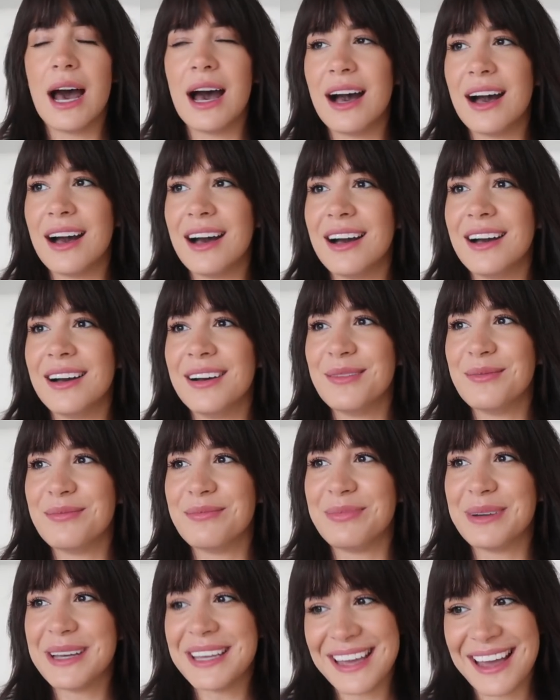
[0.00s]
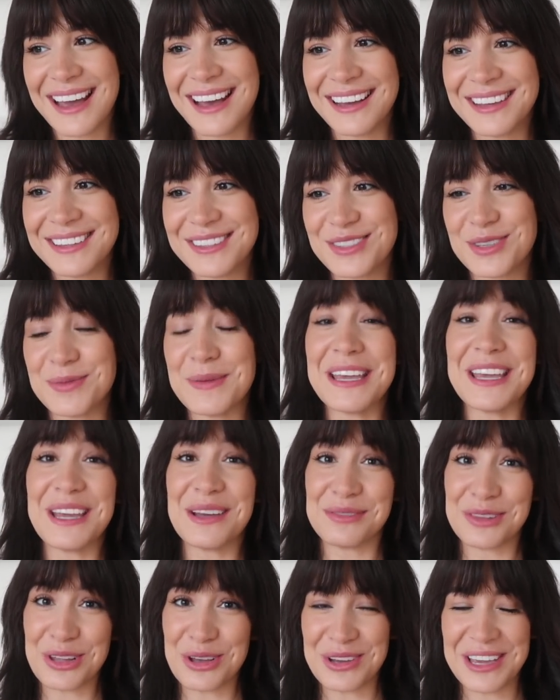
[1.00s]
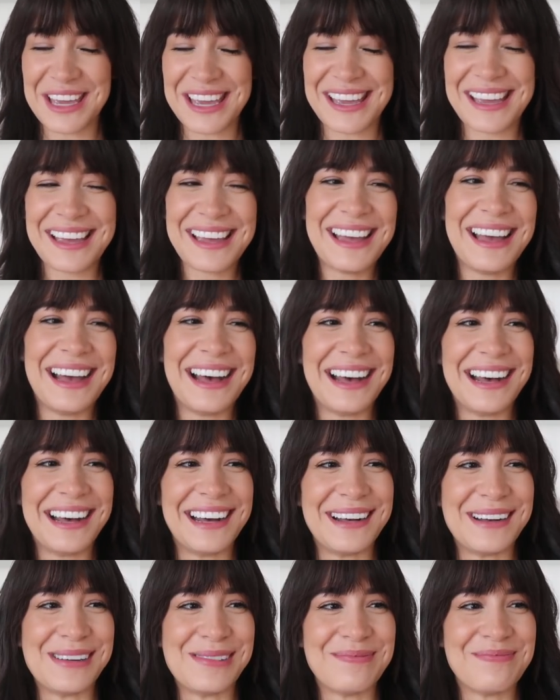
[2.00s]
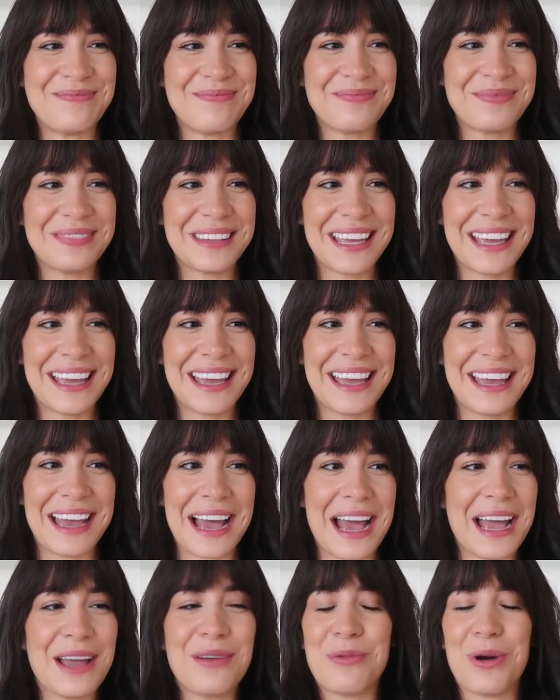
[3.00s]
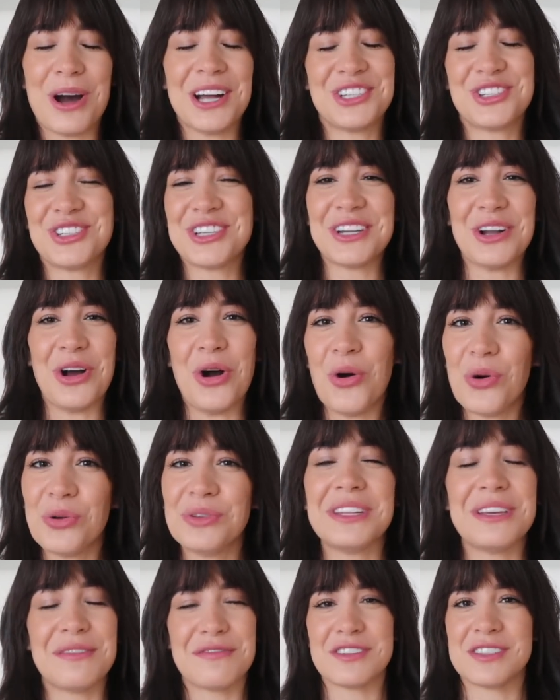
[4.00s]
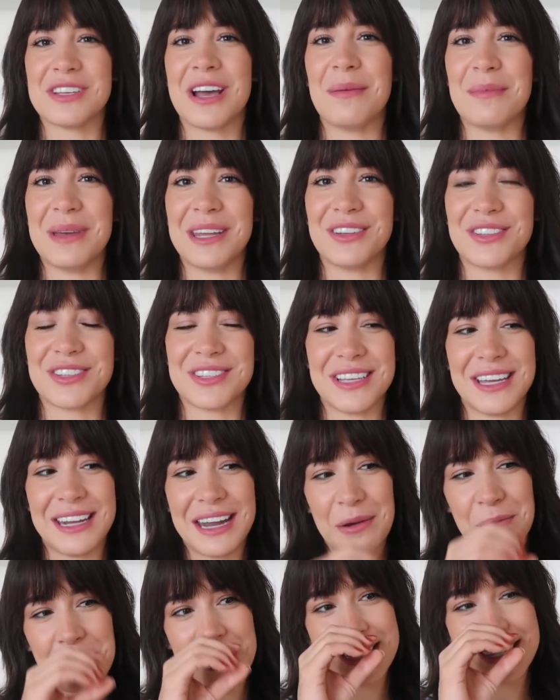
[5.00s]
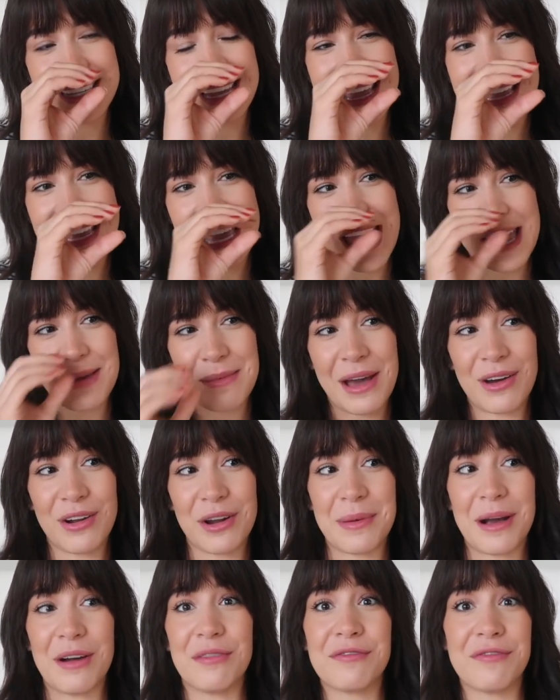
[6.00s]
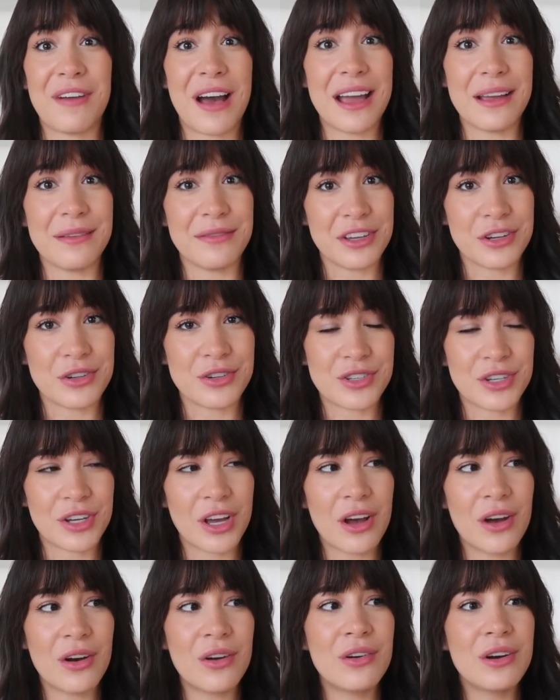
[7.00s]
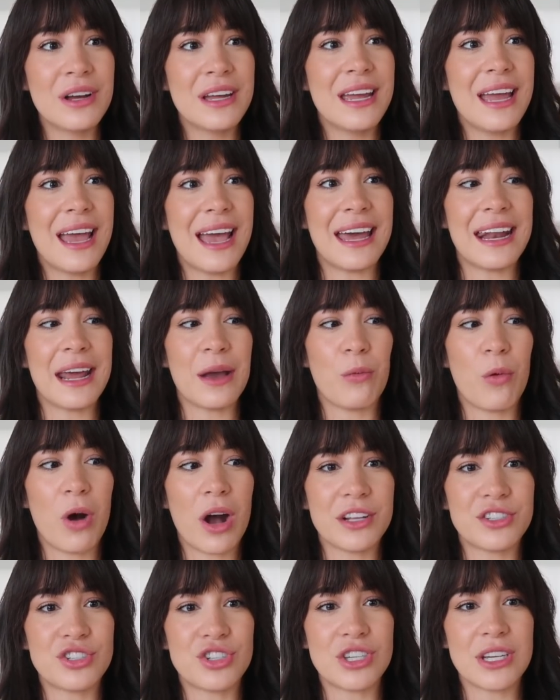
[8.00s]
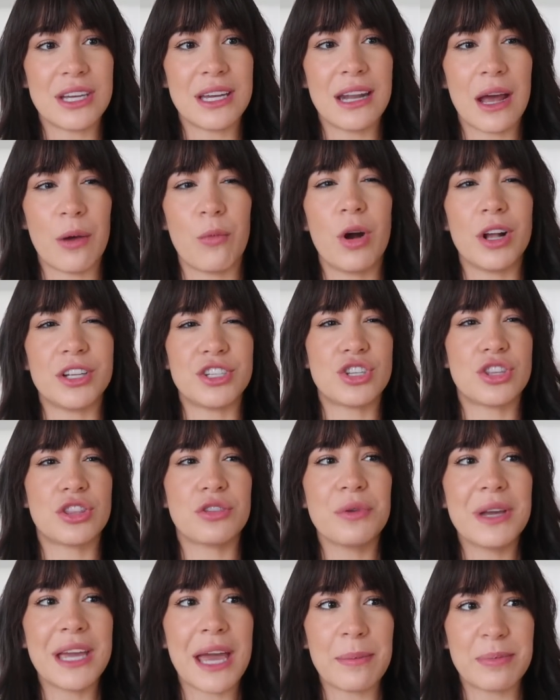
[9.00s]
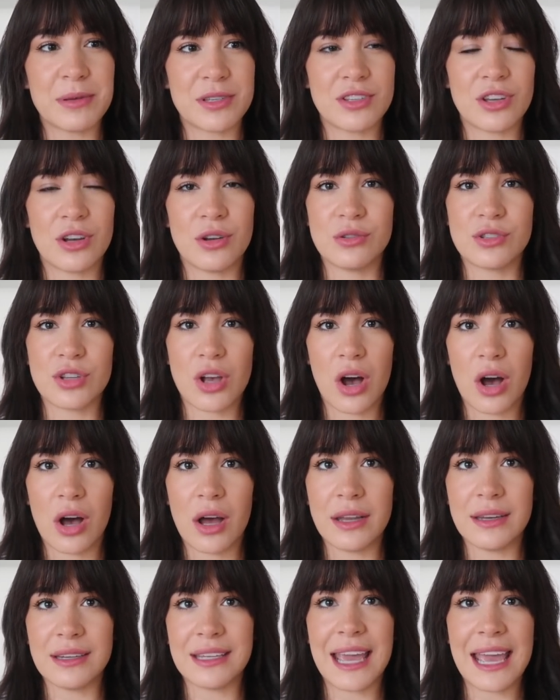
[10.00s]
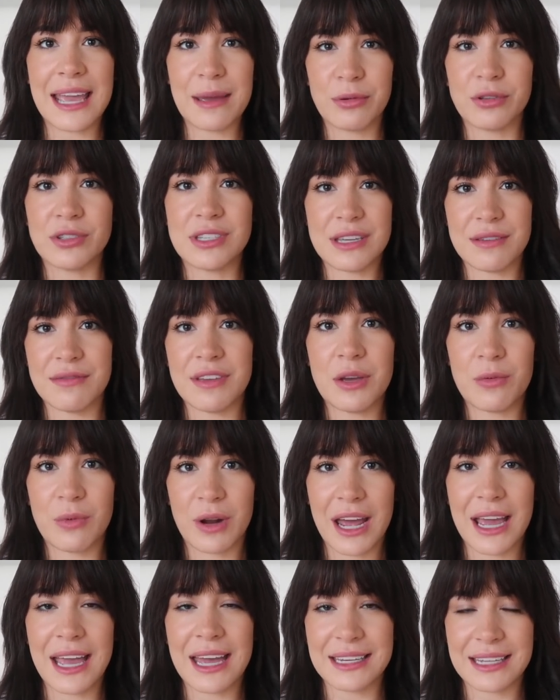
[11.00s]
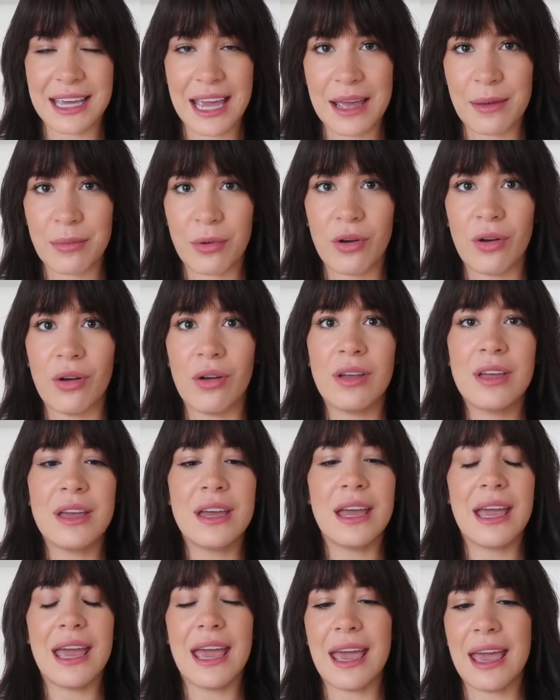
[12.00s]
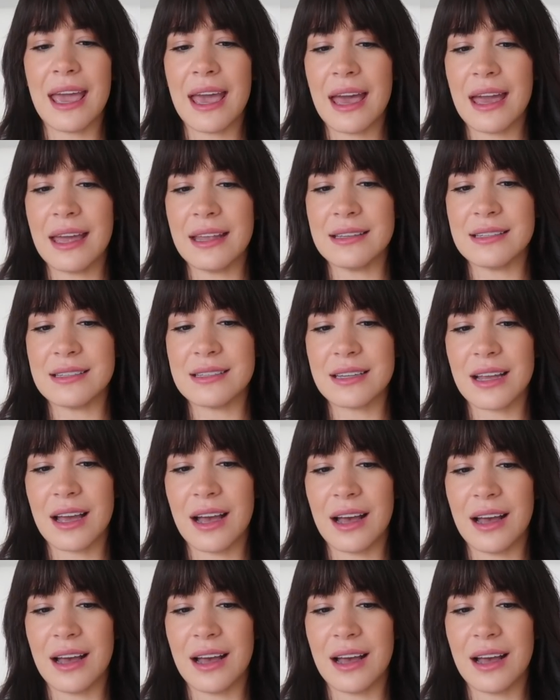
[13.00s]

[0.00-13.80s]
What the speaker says: But yeah, speaking of Loki, I watched it only for Tom Hiddleston. I want to say it came out about 5 years ago, and I watched it. I watched 3 episodes on cable TV when I had cable, and